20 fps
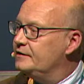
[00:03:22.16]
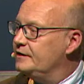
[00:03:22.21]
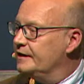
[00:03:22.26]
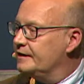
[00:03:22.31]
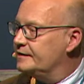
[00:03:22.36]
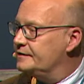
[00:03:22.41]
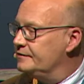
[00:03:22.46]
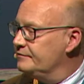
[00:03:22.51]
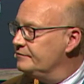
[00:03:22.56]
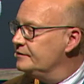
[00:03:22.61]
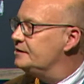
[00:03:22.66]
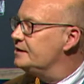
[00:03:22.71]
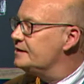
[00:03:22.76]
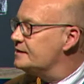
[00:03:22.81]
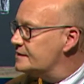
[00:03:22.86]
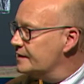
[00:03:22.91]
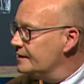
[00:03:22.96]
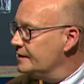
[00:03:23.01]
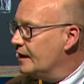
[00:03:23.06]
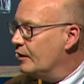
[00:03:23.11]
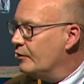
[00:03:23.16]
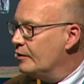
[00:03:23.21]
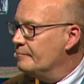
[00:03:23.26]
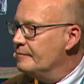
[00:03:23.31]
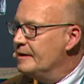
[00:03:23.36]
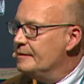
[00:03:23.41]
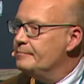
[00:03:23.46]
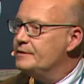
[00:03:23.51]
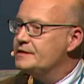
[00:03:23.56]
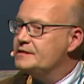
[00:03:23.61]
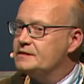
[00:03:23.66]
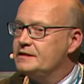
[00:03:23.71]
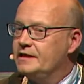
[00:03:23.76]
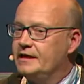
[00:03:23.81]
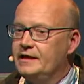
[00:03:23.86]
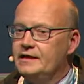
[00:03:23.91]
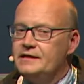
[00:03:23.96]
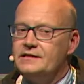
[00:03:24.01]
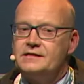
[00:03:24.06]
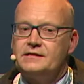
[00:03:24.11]
activities in our member
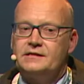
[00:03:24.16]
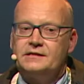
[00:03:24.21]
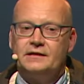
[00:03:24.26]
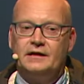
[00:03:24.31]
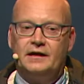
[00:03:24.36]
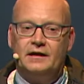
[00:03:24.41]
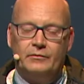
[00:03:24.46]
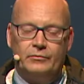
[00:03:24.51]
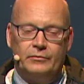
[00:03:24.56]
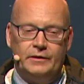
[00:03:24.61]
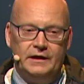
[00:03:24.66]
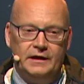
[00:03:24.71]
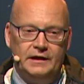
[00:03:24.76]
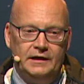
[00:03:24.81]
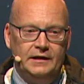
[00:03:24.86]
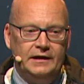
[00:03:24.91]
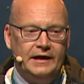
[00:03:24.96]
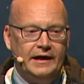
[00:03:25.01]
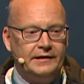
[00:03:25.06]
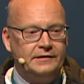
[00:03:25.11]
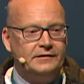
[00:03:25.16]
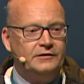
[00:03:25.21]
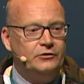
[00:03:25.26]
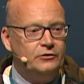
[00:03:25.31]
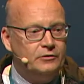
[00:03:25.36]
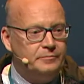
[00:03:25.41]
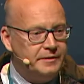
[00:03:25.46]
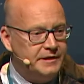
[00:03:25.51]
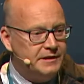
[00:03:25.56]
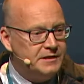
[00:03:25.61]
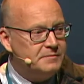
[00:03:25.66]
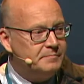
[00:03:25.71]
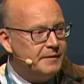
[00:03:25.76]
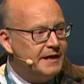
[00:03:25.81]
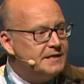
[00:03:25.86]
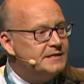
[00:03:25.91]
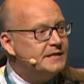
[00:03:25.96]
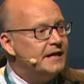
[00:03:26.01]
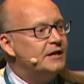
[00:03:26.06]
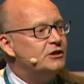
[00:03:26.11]
states, we at the European
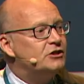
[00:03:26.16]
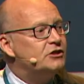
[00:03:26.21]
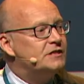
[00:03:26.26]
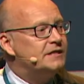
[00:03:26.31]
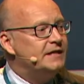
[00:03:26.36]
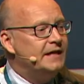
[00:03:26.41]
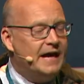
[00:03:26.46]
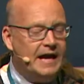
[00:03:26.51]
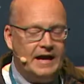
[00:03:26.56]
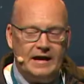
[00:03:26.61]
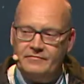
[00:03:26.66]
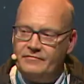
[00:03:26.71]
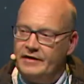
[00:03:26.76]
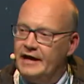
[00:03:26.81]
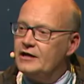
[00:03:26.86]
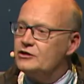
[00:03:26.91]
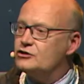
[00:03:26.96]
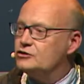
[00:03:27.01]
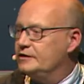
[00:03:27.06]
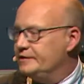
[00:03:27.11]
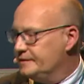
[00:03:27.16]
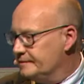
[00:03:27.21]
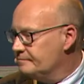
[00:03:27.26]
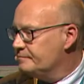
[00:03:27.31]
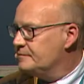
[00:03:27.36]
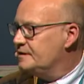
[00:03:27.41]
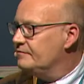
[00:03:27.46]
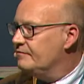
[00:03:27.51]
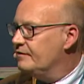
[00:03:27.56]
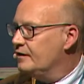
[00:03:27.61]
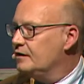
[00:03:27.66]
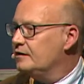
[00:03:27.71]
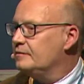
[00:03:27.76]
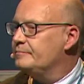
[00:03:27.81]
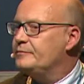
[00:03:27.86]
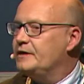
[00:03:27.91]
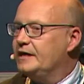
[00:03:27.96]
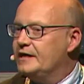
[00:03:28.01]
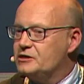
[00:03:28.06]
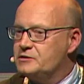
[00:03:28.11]
Space Agency have actually
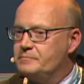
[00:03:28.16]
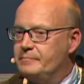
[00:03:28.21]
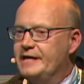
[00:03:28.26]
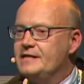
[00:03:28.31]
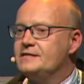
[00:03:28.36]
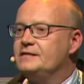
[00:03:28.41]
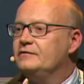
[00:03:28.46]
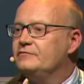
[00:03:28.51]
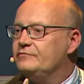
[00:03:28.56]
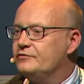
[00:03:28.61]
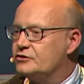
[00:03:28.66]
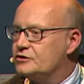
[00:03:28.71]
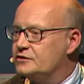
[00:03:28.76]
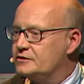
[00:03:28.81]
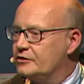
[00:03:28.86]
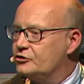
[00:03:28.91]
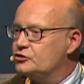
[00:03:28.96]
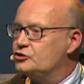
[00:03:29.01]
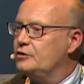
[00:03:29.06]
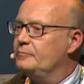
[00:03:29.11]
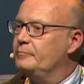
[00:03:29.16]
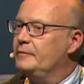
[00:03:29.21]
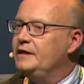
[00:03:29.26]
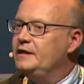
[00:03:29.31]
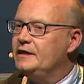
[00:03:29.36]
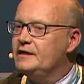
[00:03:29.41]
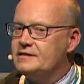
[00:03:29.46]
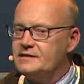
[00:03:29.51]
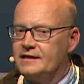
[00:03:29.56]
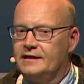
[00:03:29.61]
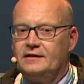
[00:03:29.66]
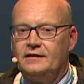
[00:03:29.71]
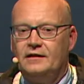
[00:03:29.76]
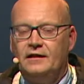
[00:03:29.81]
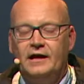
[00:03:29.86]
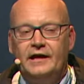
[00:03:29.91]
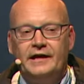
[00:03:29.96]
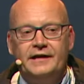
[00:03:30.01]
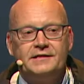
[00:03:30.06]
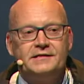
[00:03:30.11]
developed a space infrastructure, meaning
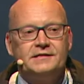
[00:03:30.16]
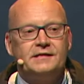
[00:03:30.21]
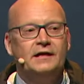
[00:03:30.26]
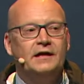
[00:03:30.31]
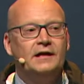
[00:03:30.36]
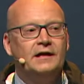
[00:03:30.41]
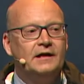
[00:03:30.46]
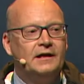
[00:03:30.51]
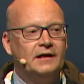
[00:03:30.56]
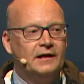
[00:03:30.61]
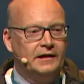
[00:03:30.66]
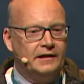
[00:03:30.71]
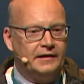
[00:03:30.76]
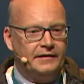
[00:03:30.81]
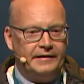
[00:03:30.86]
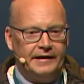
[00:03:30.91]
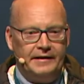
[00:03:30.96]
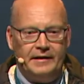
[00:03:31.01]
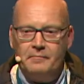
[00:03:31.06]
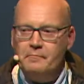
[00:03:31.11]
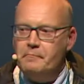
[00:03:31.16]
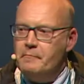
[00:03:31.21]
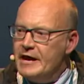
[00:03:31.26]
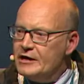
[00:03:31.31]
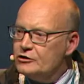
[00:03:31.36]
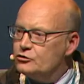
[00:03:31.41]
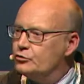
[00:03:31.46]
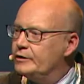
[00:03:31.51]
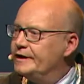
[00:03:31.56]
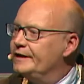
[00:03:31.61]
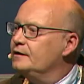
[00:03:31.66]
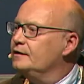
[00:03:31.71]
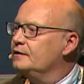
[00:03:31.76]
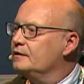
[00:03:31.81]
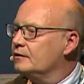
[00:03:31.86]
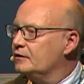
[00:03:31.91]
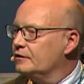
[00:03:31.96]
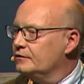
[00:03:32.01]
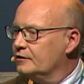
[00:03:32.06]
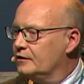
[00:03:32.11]
satellites that are measuring
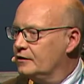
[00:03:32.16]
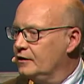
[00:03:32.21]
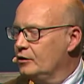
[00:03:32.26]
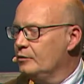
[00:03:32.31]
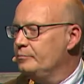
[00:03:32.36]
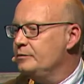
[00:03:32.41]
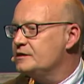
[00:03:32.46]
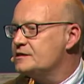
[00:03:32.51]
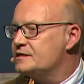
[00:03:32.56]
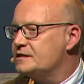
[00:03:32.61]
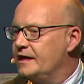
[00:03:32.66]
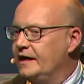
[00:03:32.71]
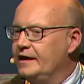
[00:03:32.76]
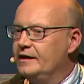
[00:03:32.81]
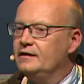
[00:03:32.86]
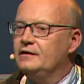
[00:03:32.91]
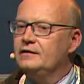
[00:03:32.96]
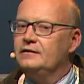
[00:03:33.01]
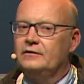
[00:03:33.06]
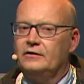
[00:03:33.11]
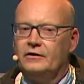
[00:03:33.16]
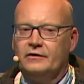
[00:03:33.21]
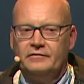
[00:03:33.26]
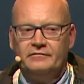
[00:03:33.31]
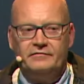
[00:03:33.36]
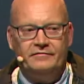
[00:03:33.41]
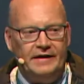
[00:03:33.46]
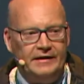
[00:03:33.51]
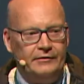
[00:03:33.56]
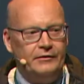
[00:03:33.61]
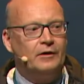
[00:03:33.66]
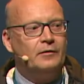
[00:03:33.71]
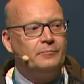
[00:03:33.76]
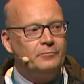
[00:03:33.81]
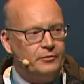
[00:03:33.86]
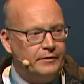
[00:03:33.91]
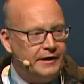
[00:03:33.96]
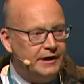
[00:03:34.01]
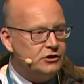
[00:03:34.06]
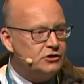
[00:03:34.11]
on a global scale, on a very
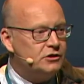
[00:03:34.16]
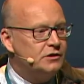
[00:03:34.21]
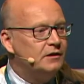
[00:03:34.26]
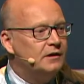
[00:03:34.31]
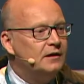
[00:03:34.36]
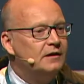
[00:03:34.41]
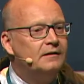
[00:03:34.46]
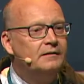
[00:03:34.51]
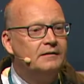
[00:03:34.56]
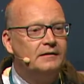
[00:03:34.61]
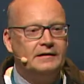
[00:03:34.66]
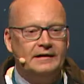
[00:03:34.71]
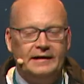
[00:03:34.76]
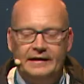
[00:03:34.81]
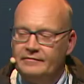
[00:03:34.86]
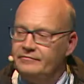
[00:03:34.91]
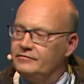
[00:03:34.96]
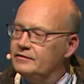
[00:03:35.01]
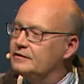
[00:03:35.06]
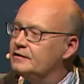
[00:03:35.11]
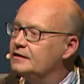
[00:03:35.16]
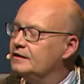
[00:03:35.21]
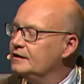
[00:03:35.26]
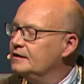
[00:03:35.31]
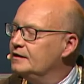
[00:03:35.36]
operational level,